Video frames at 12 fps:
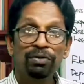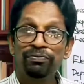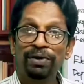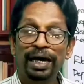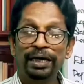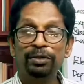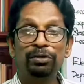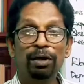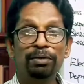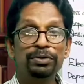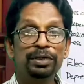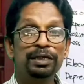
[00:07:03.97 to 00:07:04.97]

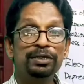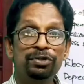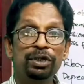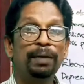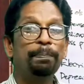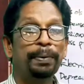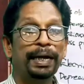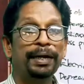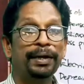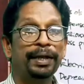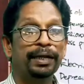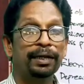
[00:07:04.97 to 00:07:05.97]
5,000 is still
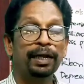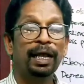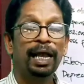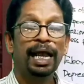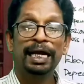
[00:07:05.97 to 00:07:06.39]
pending.